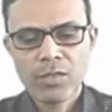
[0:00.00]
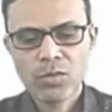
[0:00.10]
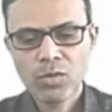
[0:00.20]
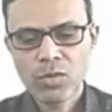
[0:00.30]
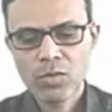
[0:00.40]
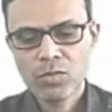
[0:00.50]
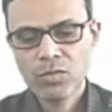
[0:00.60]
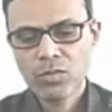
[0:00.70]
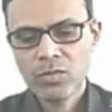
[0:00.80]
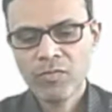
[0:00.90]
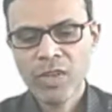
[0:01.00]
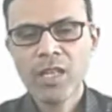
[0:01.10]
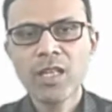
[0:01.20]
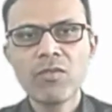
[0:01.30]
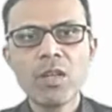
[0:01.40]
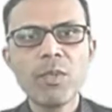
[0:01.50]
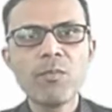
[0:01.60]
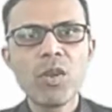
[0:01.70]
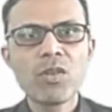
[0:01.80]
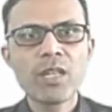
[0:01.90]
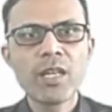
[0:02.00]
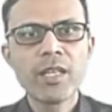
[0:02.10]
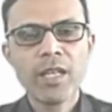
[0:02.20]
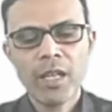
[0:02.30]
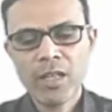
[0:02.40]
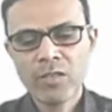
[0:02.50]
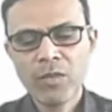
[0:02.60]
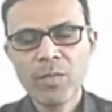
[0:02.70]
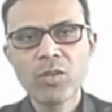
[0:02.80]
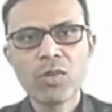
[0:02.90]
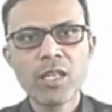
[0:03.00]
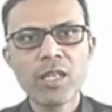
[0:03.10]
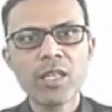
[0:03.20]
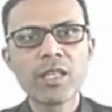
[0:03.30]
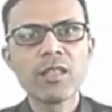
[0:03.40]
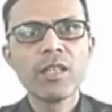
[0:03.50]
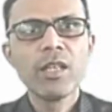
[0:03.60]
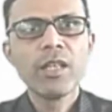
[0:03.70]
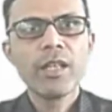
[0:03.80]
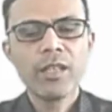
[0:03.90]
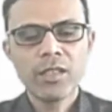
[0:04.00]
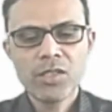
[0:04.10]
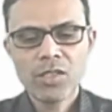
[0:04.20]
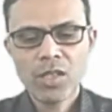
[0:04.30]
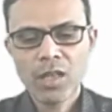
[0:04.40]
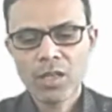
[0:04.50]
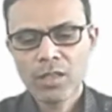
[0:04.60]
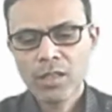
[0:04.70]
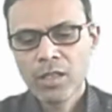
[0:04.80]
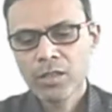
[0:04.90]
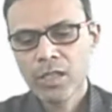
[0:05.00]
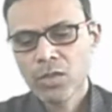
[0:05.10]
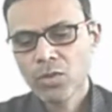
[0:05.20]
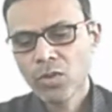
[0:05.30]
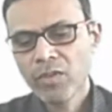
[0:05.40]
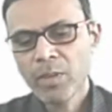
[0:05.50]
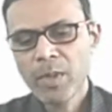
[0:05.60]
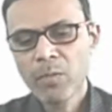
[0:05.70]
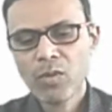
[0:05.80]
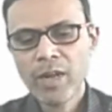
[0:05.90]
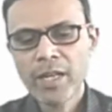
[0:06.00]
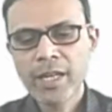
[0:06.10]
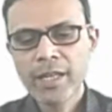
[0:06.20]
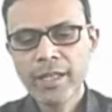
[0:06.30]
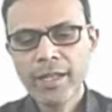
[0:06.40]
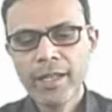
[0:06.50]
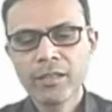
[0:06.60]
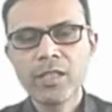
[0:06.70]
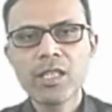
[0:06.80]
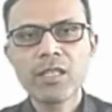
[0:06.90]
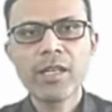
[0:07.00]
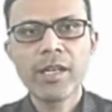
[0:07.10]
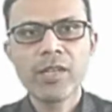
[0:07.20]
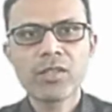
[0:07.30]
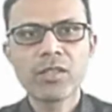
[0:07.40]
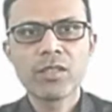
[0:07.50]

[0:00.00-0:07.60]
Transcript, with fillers: So when it will be mounted and it will be rotating in the chuck, the tool will be provided in this direction.